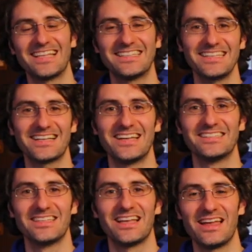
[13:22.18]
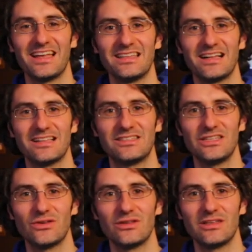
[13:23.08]
That's it, guys. And I'll see
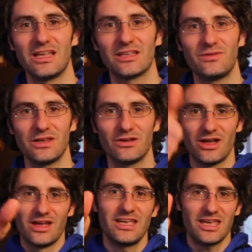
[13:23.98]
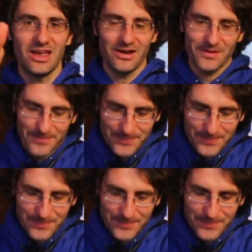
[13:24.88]
you in the next video. Take care